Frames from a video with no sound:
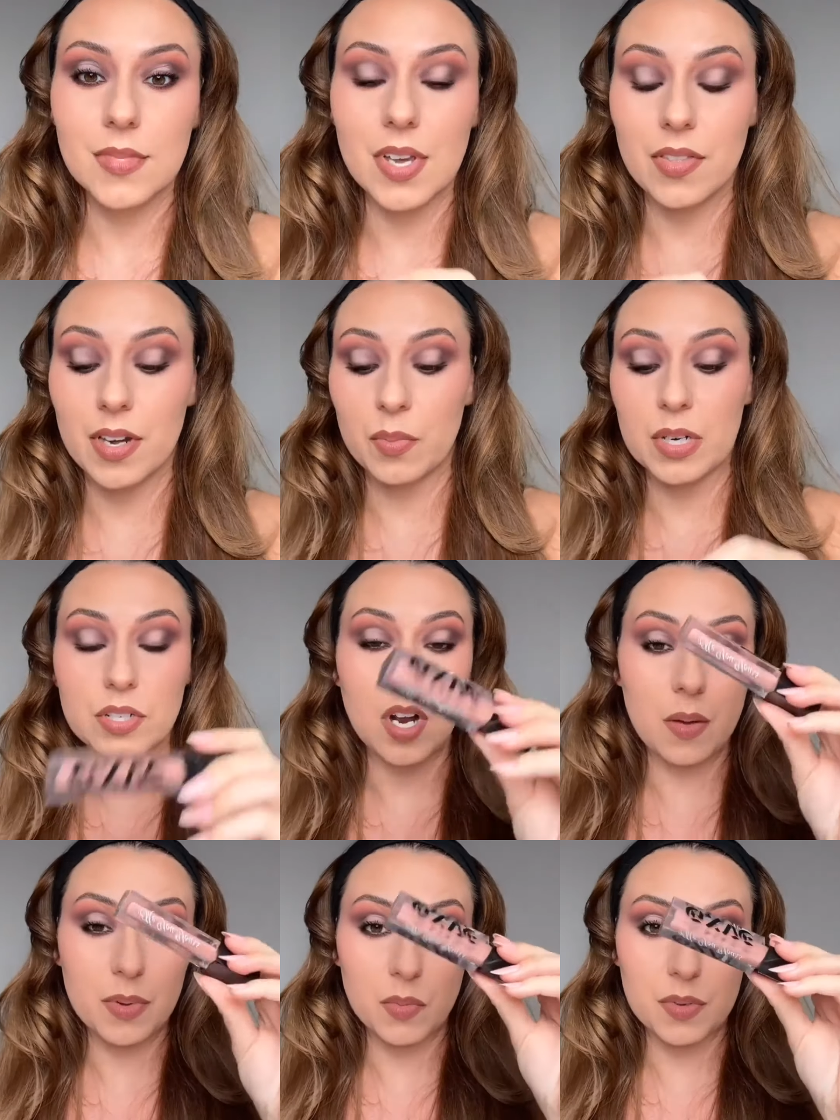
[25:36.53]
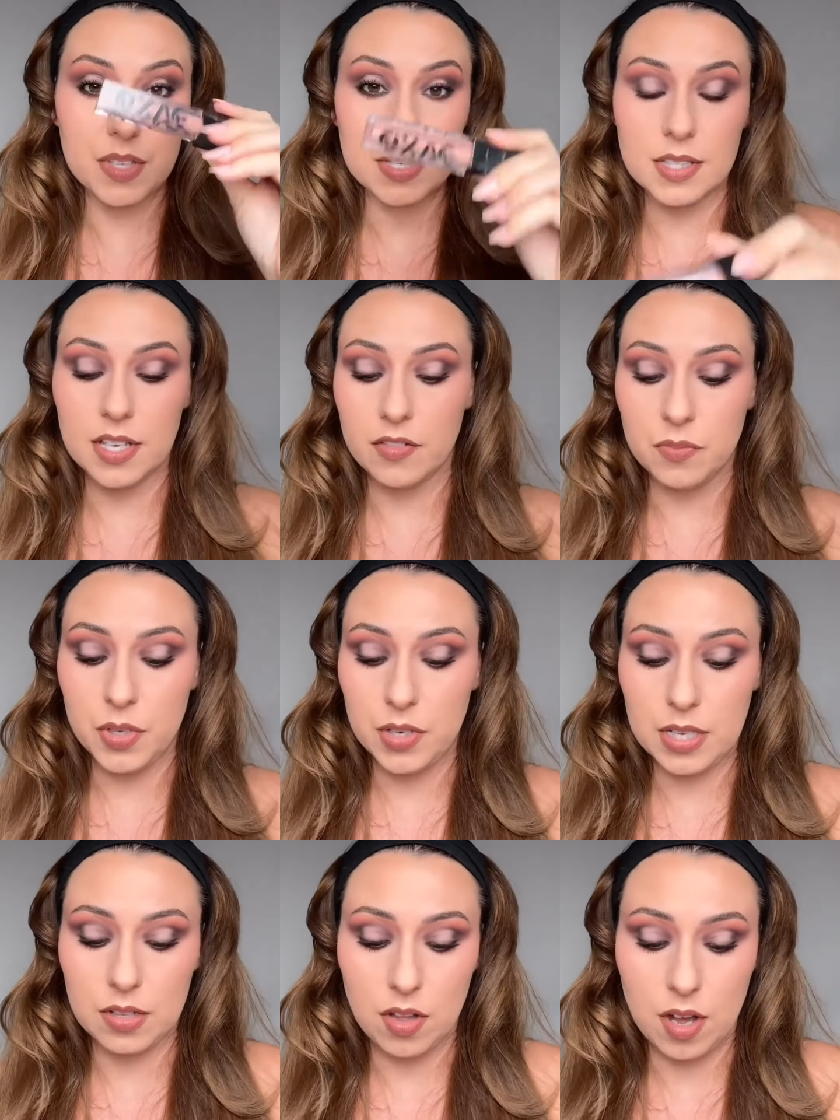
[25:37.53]
And then I'm gonna top it with this Gxve
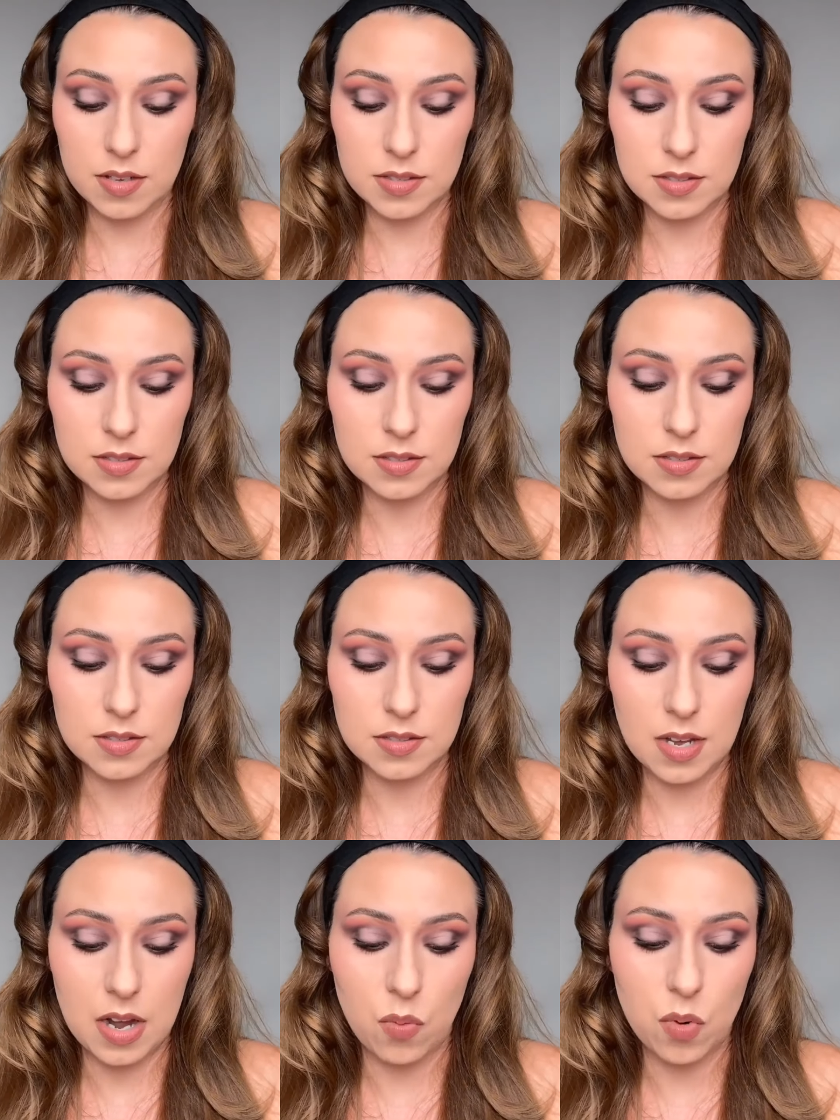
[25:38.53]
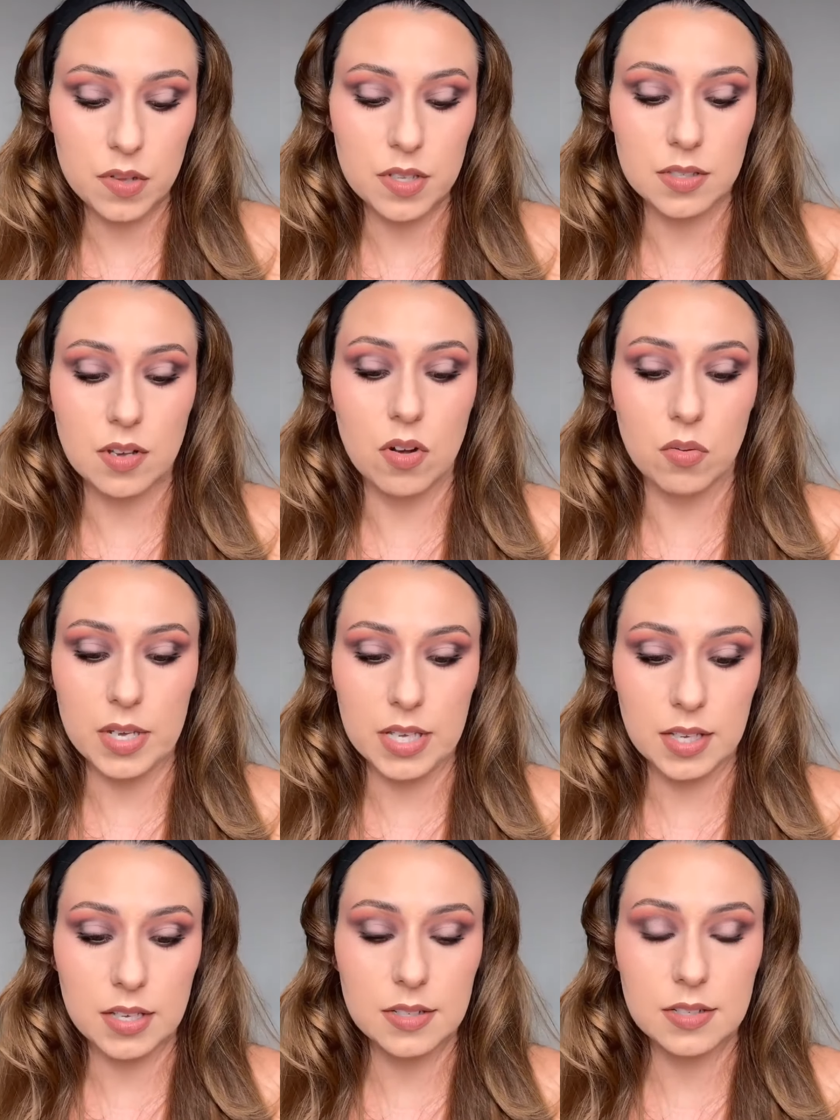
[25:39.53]
Beauty gloss. I wore this all
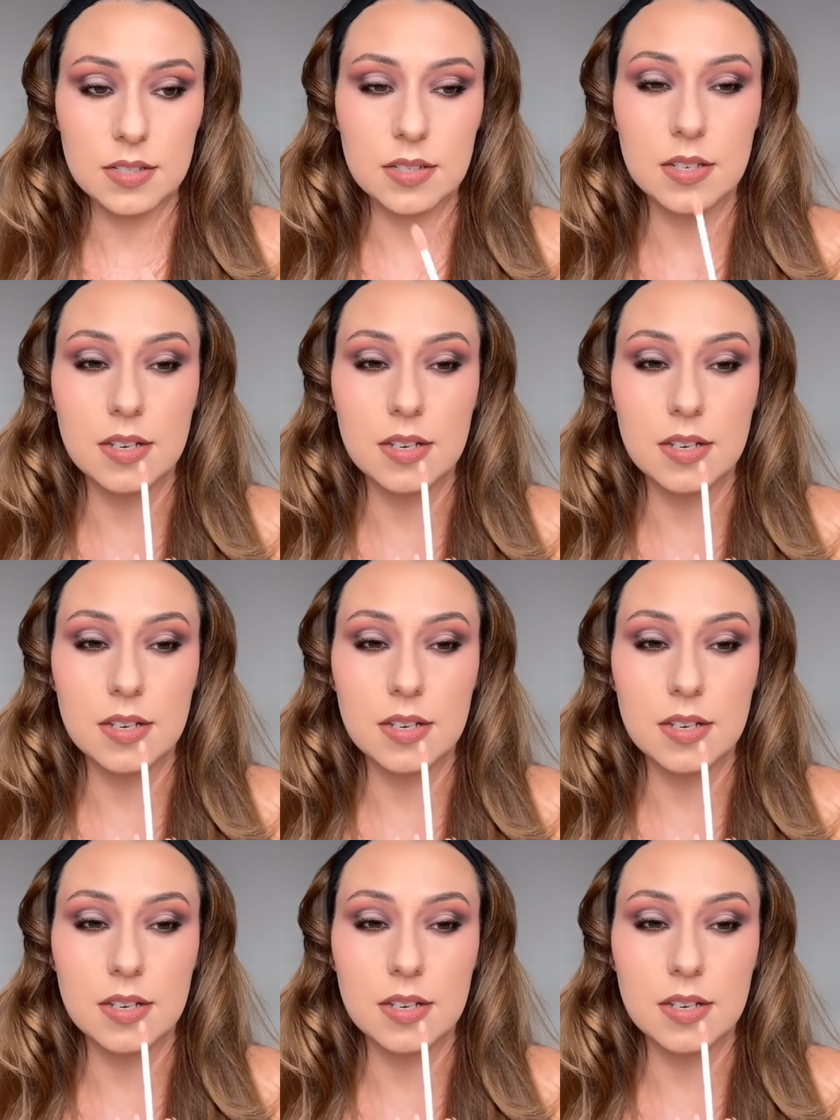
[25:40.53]
weekend.